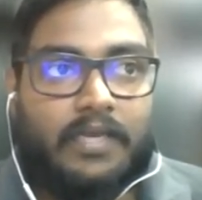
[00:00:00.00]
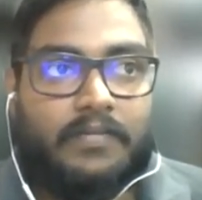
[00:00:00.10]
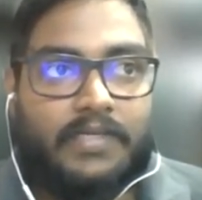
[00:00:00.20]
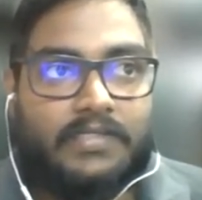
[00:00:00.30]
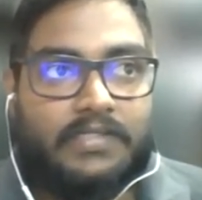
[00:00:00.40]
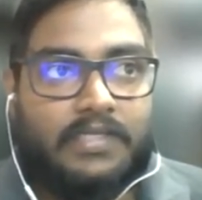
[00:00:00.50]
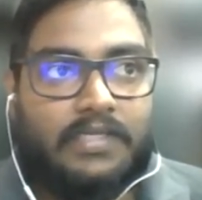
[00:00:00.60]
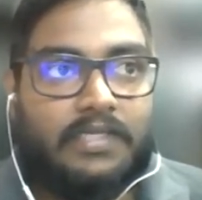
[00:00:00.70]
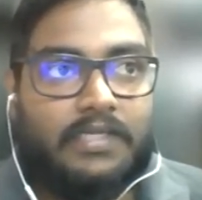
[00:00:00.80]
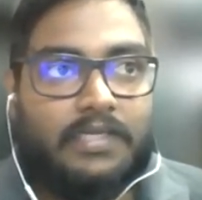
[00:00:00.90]

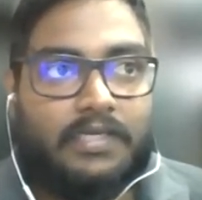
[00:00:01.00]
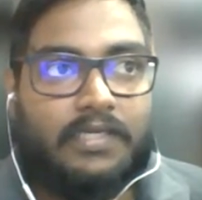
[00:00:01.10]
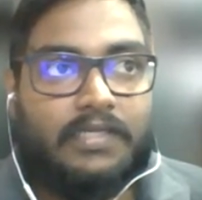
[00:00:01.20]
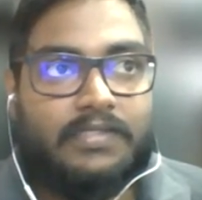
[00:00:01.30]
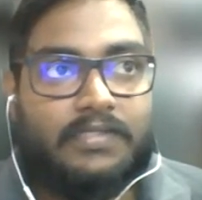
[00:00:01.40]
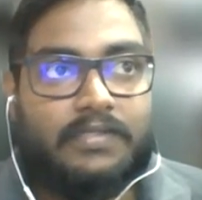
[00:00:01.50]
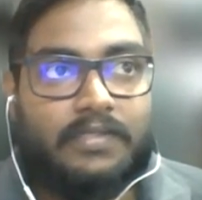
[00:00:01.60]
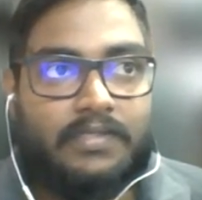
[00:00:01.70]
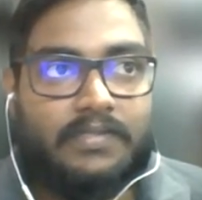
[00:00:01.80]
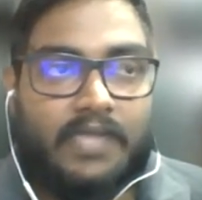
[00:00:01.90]
basically, uh, it's
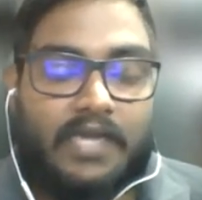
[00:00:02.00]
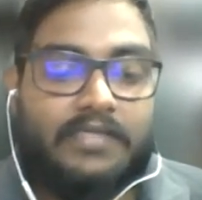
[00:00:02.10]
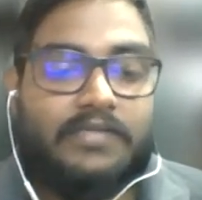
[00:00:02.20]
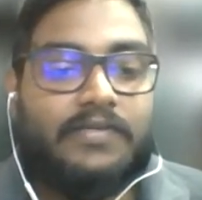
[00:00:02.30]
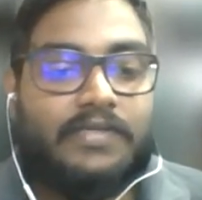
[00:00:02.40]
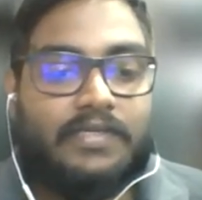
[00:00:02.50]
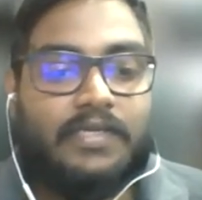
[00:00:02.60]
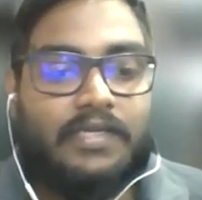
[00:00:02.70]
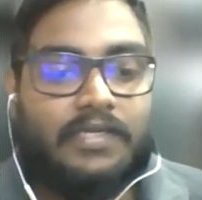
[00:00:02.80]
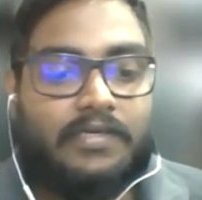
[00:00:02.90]
started in
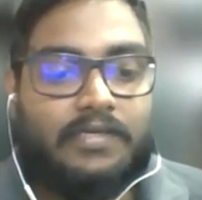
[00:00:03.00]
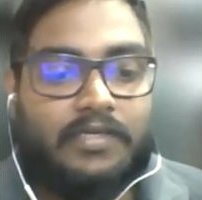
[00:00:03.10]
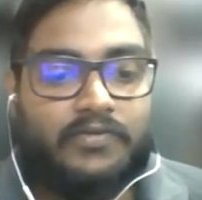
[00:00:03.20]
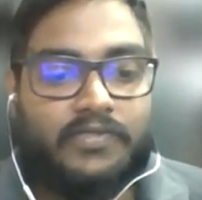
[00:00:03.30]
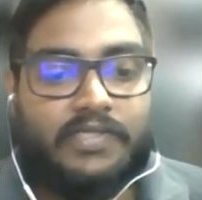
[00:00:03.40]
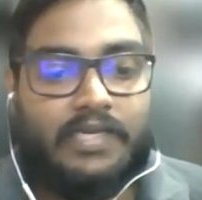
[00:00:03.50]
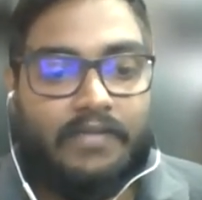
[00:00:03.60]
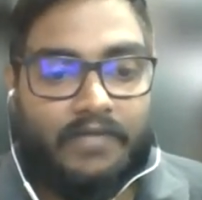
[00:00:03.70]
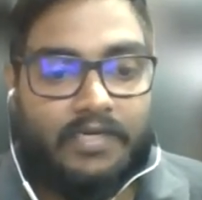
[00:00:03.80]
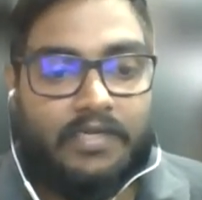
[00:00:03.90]

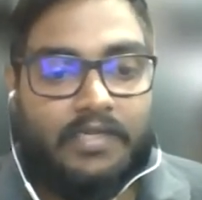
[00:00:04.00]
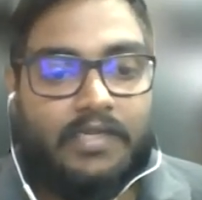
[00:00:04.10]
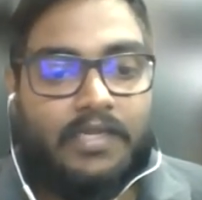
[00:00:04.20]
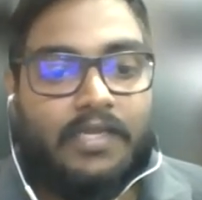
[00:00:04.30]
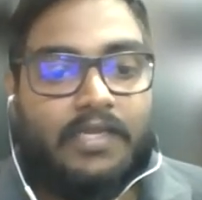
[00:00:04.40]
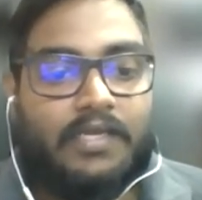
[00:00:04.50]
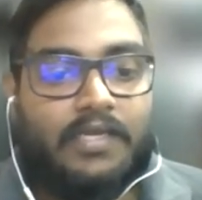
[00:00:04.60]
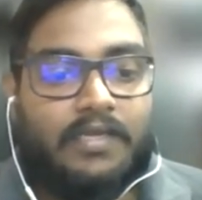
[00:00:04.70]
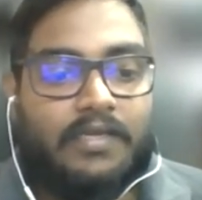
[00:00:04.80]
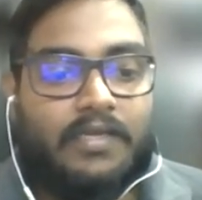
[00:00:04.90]
2011.
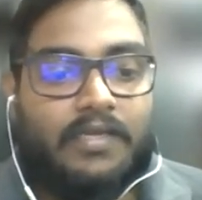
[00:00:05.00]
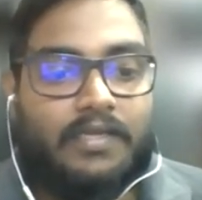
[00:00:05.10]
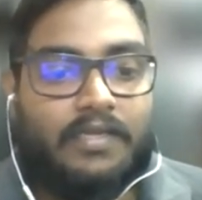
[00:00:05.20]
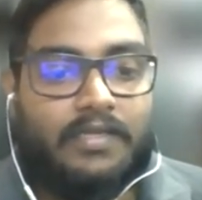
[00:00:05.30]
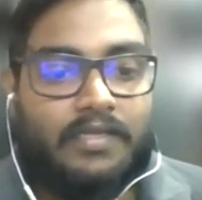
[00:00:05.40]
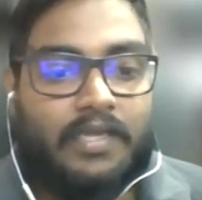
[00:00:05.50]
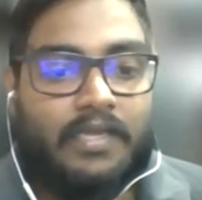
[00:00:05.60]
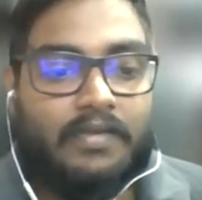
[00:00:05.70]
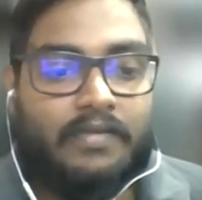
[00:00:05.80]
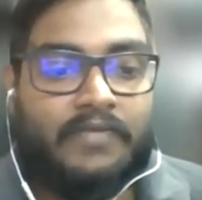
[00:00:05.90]
Right.
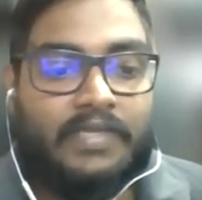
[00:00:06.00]
We